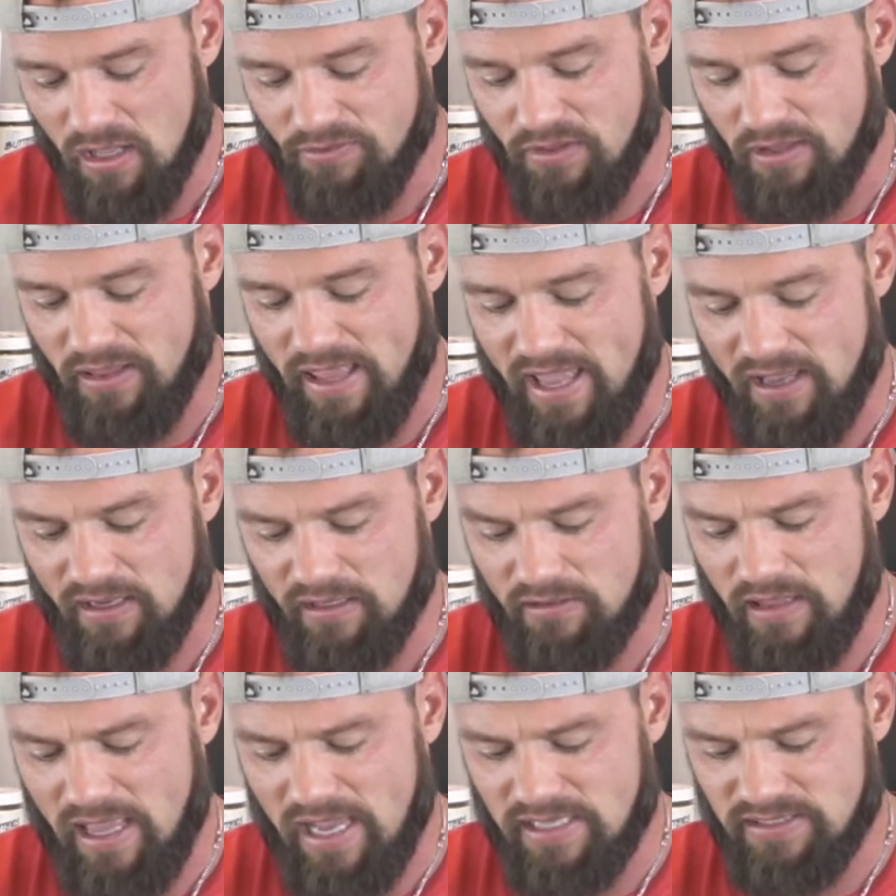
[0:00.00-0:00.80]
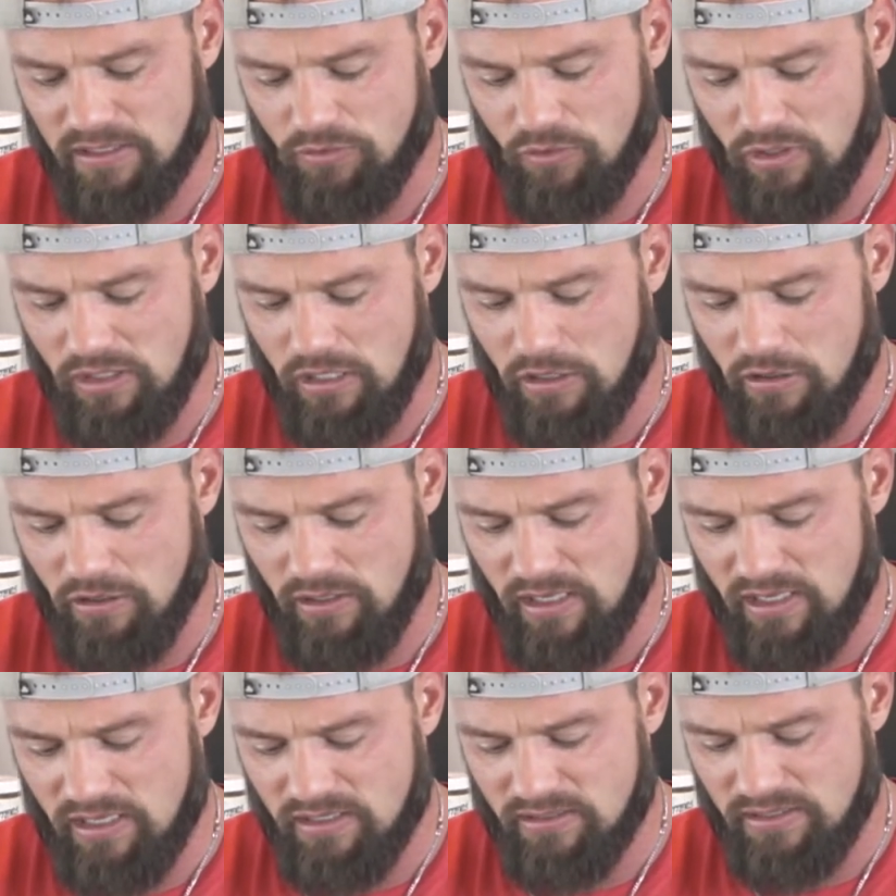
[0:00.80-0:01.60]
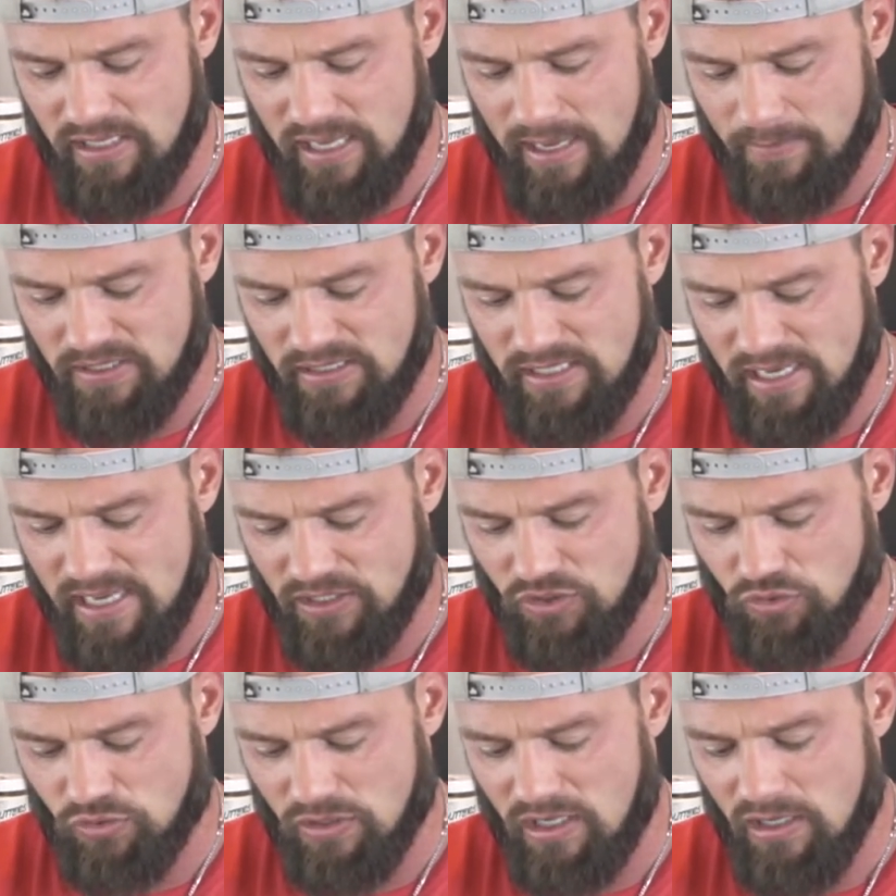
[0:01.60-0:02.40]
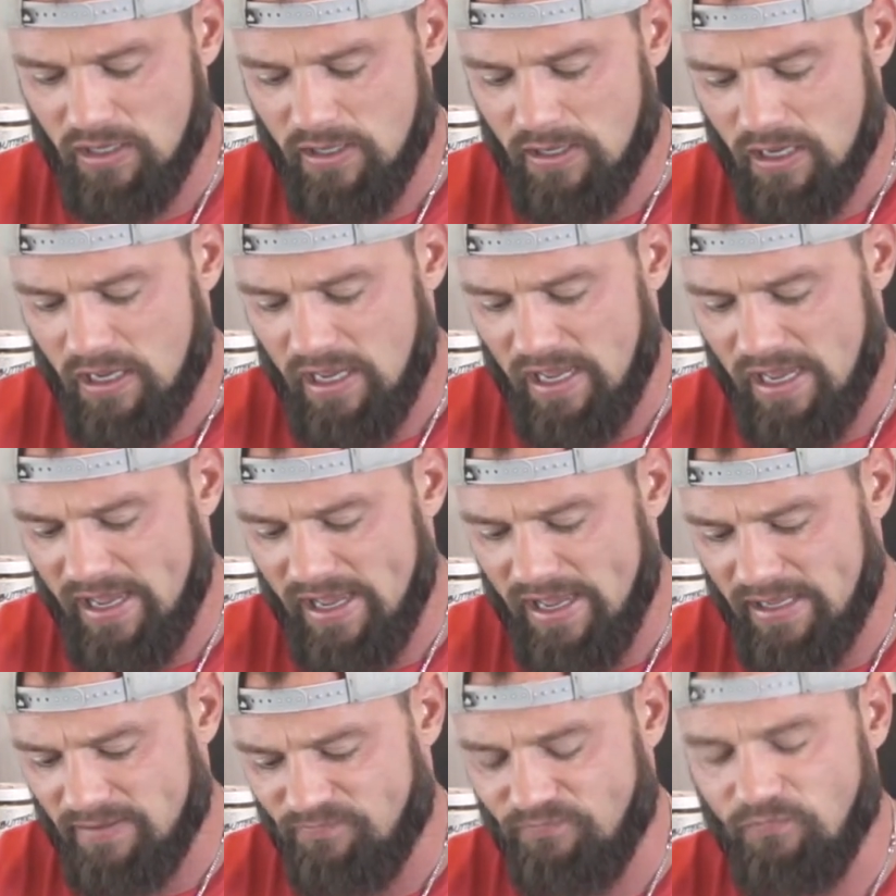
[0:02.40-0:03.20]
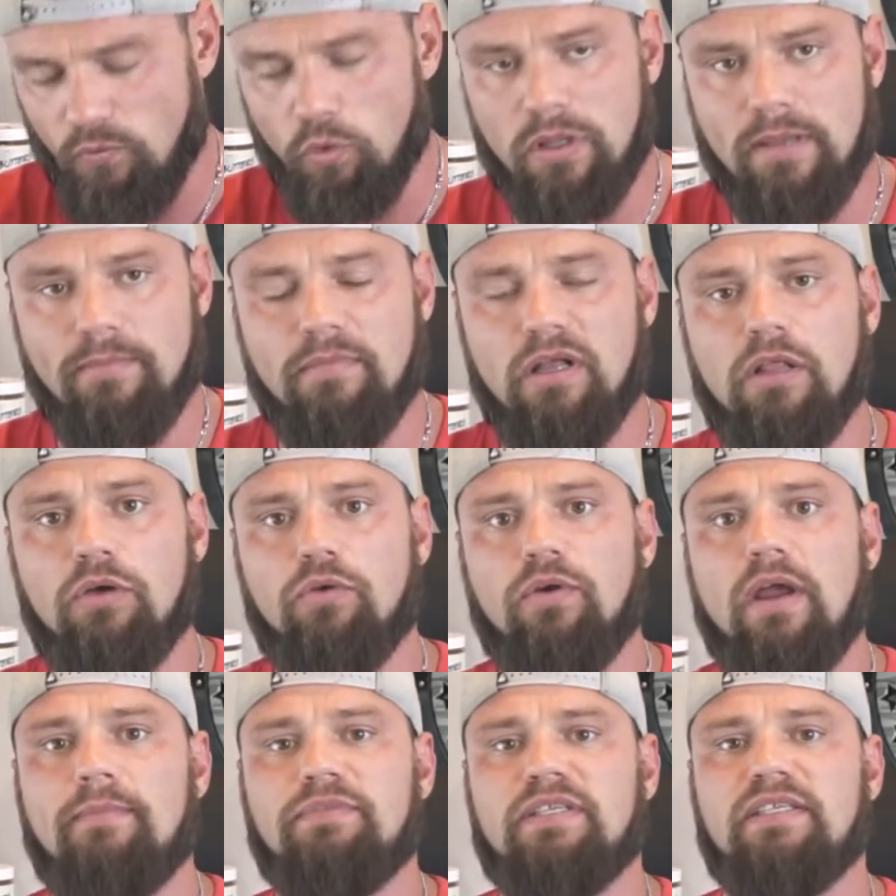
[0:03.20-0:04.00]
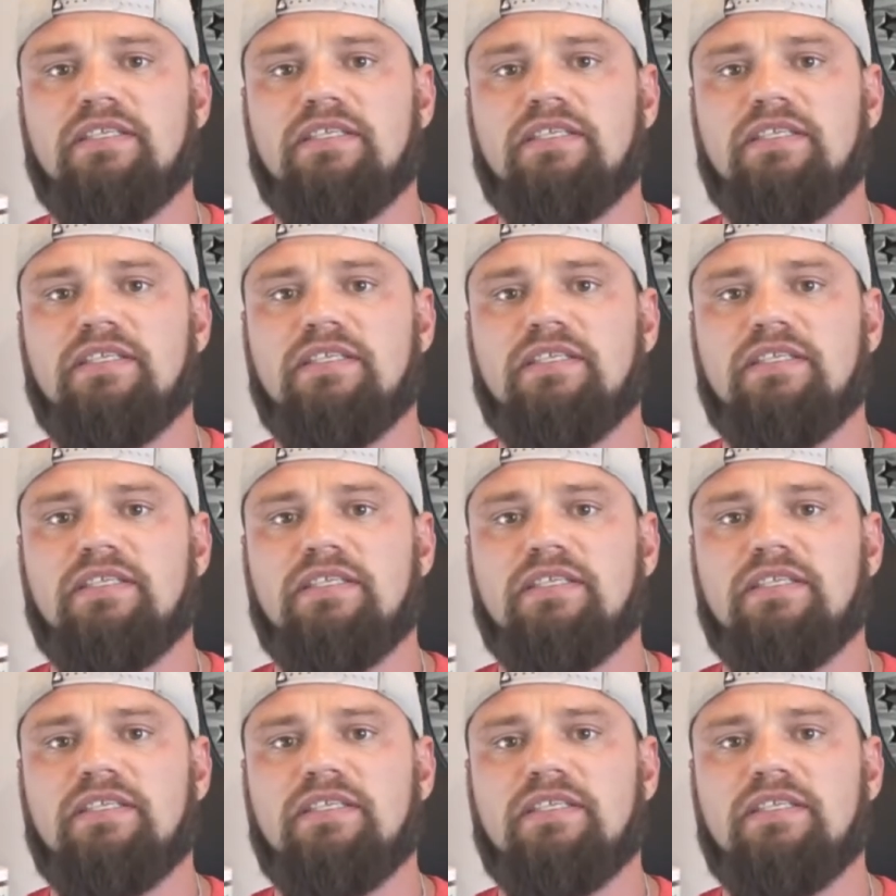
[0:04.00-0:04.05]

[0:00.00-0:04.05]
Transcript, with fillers: Then that last ingredient here is Capsiastra uh, at forty milligrams.